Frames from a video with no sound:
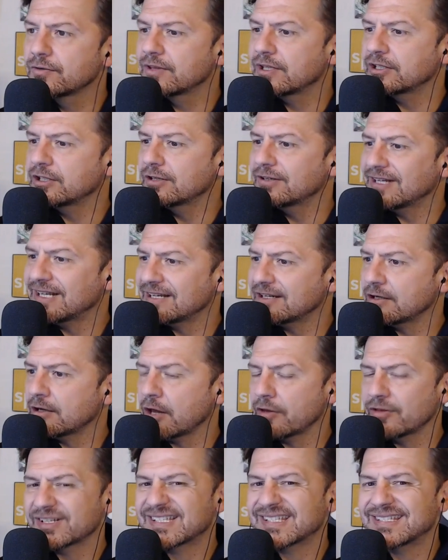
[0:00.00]
then you need to
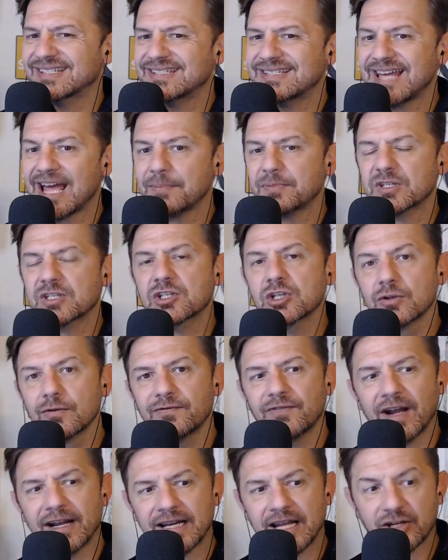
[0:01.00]
know the steps to
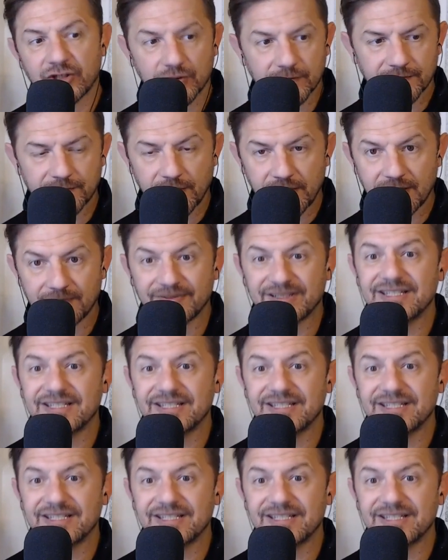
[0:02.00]
financial freedom.